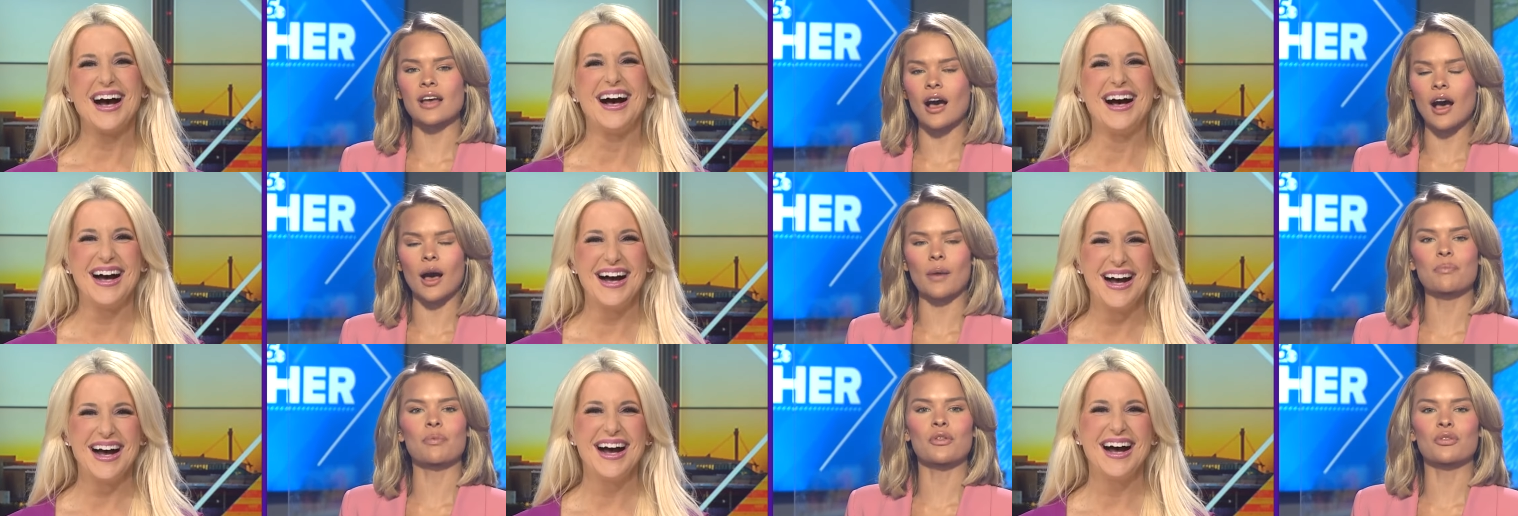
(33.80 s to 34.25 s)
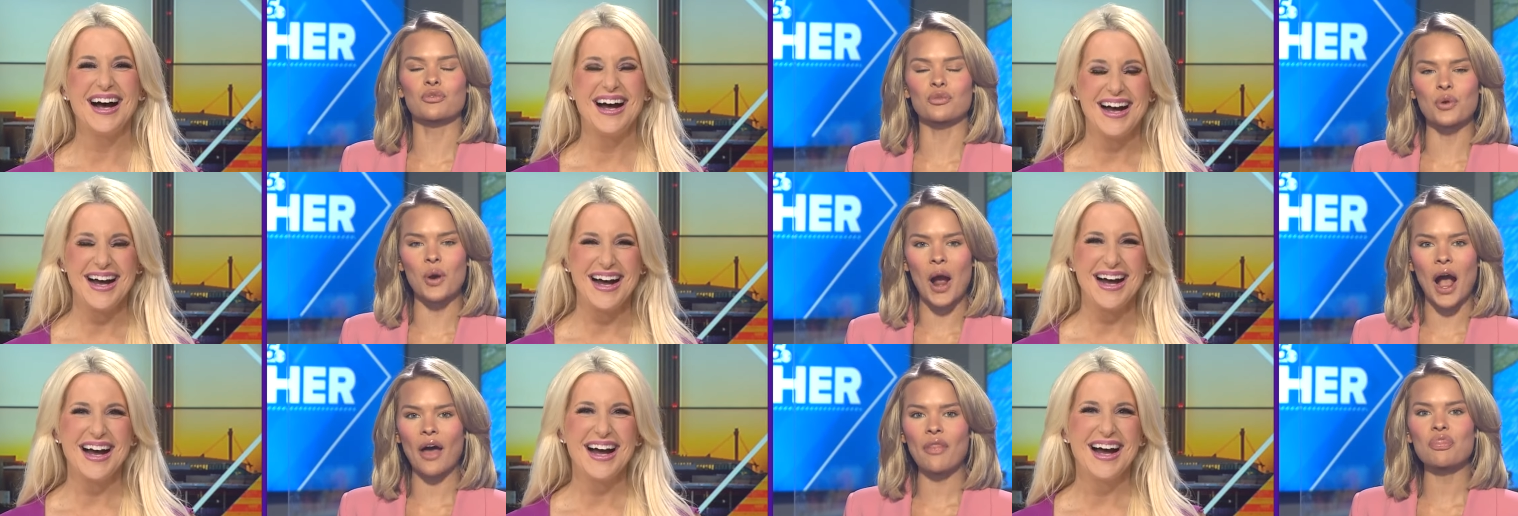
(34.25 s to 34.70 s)
Speaker 1: up
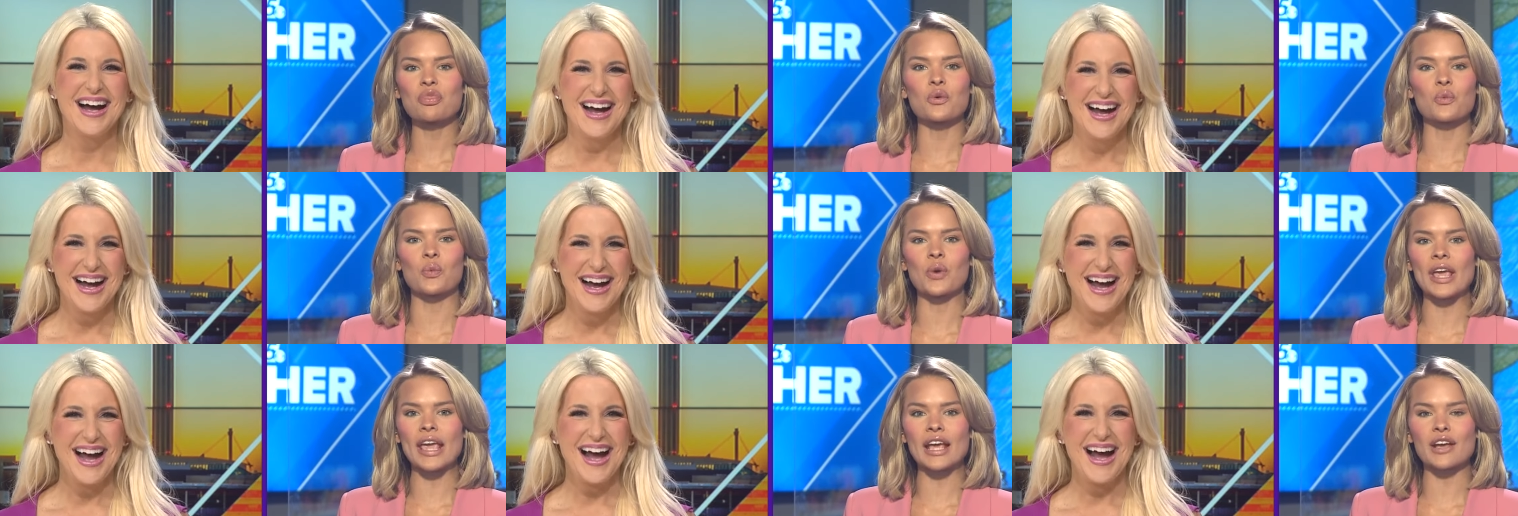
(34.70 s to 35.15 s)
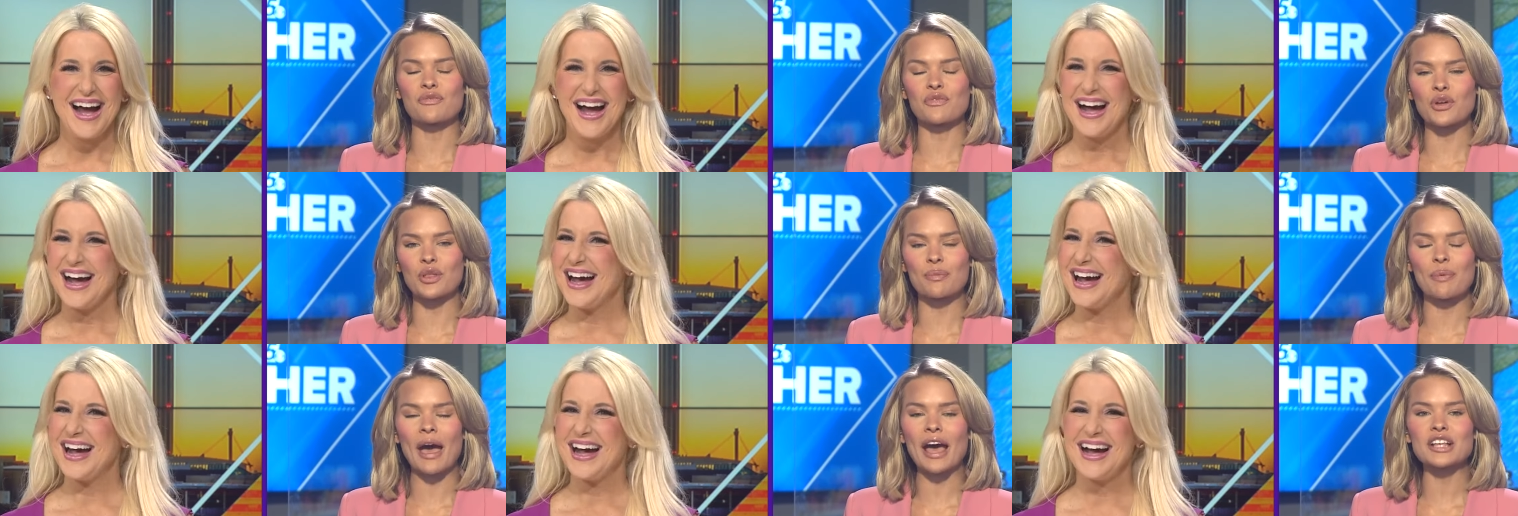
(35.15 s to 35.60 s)
throughout the week for the
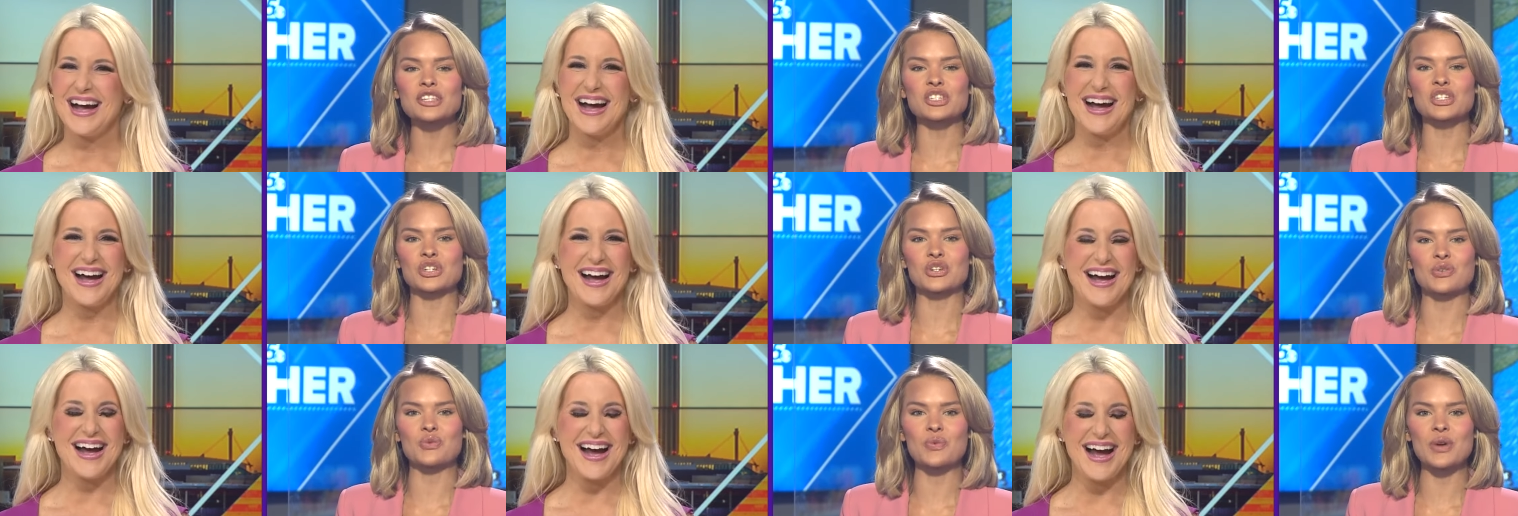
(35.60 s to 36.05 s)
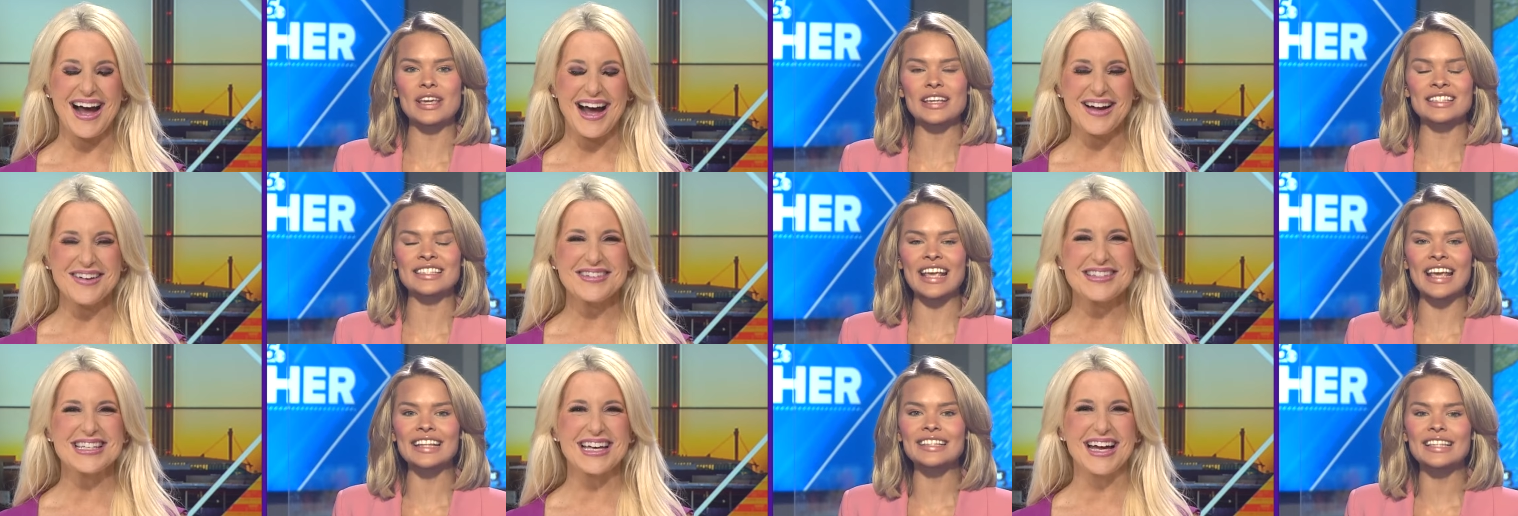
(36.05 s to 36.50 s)
past two weeks. I'm
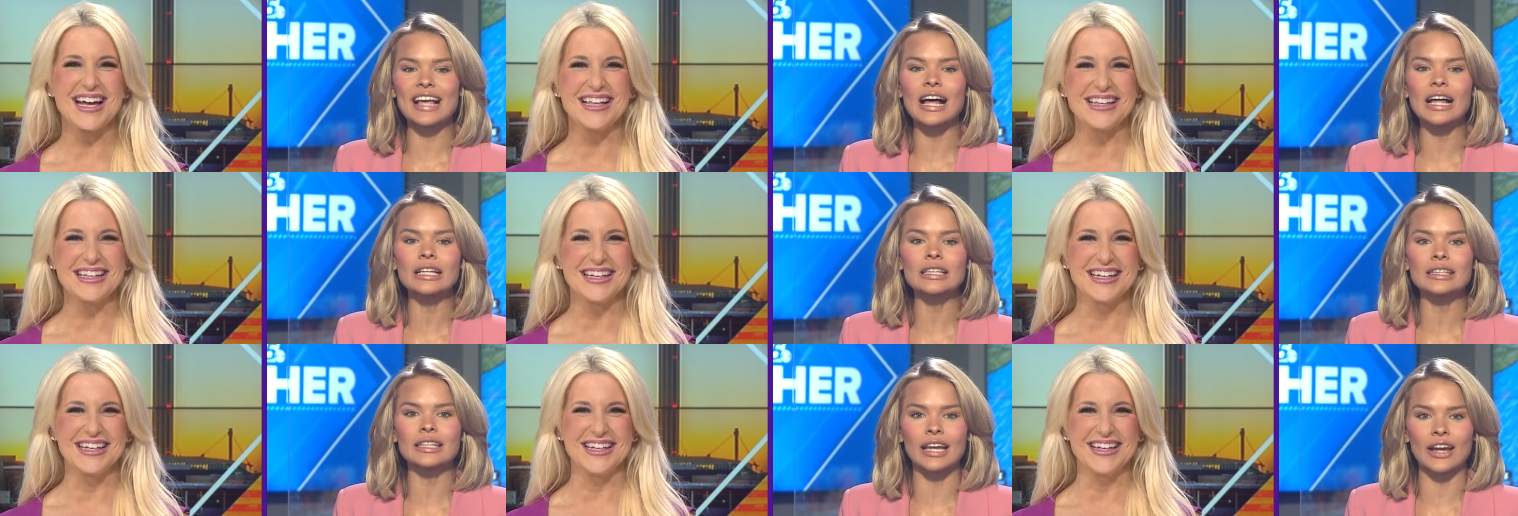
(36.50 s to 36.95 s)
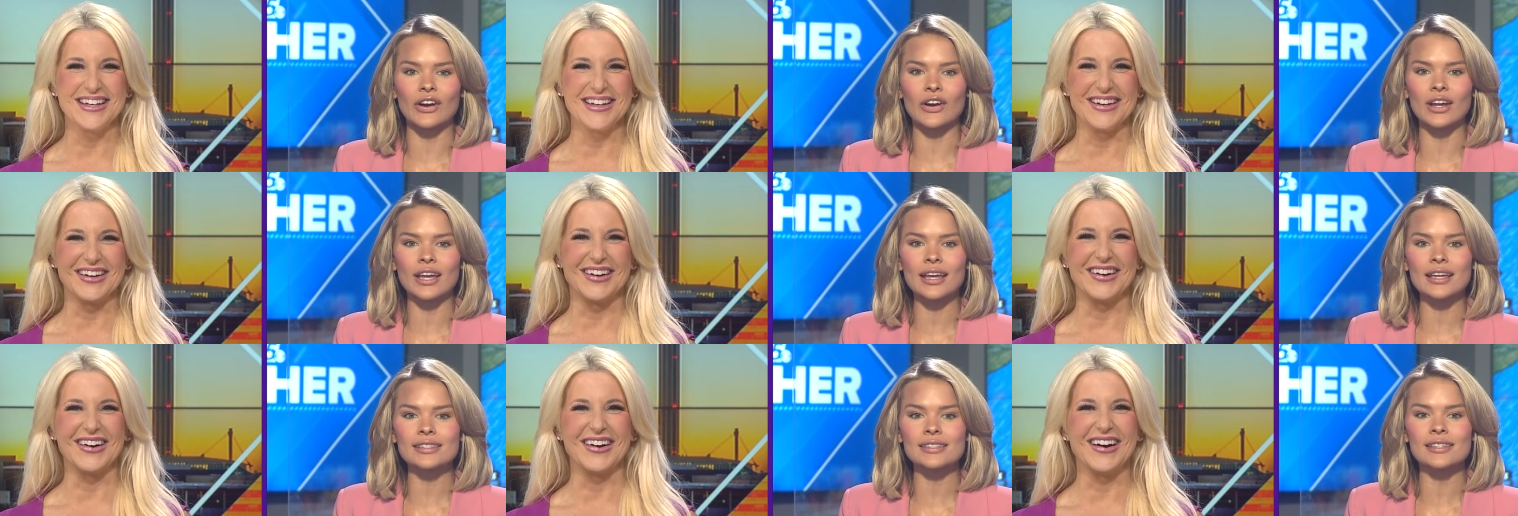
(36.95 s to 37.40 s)
it's hilarious.
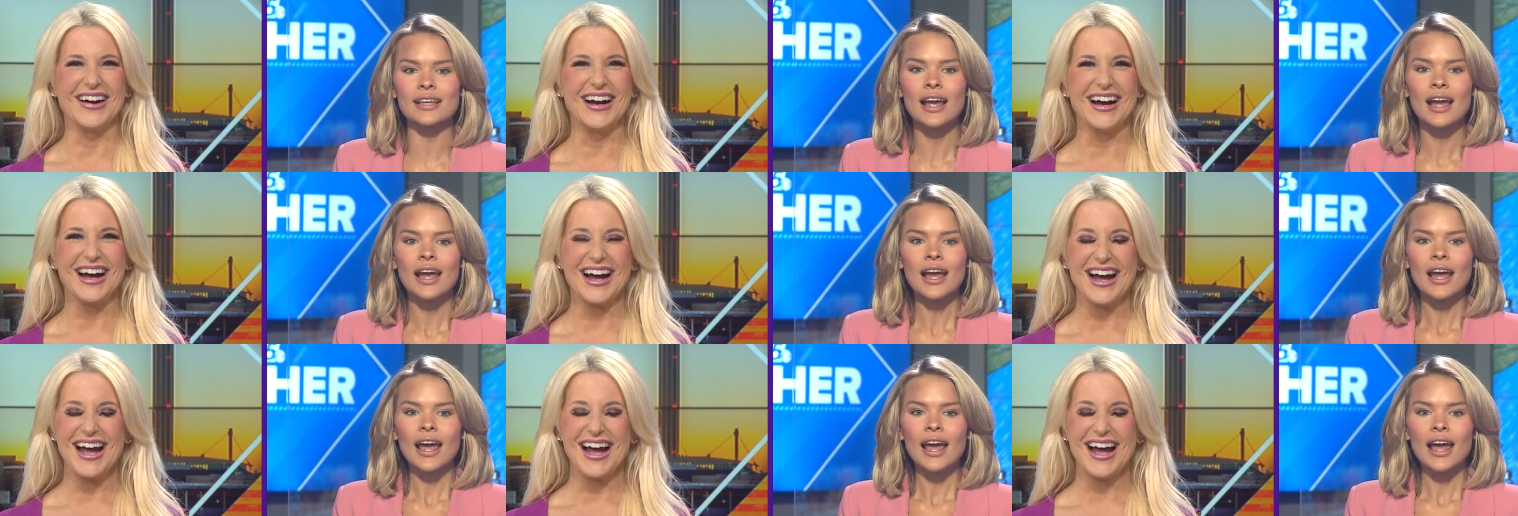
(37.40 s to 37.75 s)
You.